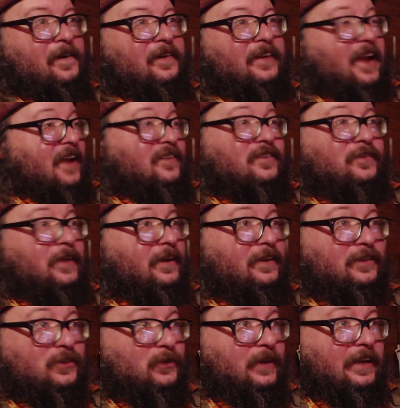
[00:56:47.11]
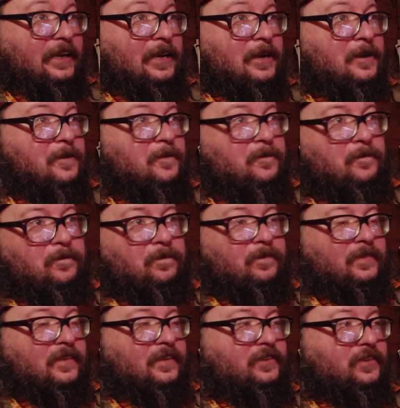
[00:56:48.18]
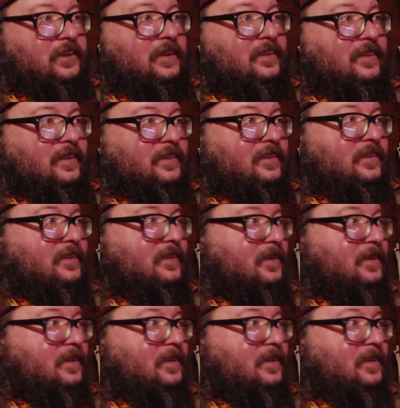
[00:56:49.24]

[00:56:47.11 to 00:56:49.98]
Castlevania 3? Jesus.